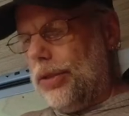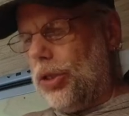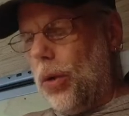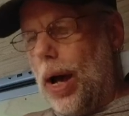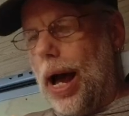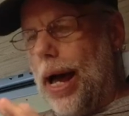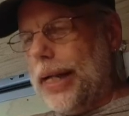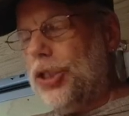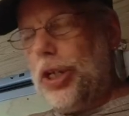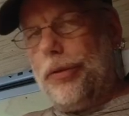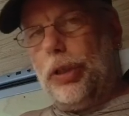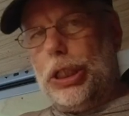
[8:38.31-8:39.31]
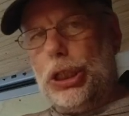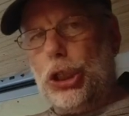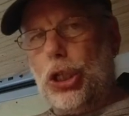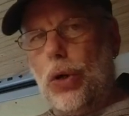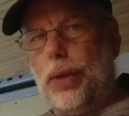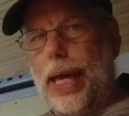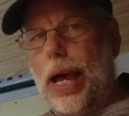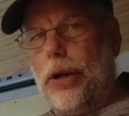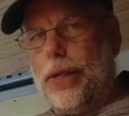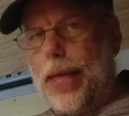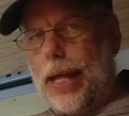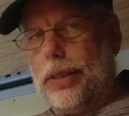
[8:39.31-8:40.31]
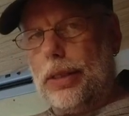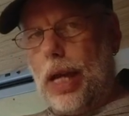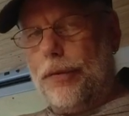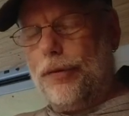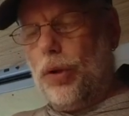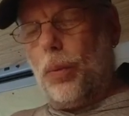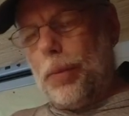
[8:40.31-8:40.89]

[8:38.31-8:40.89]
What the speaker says: So I generally don't carry that stuff.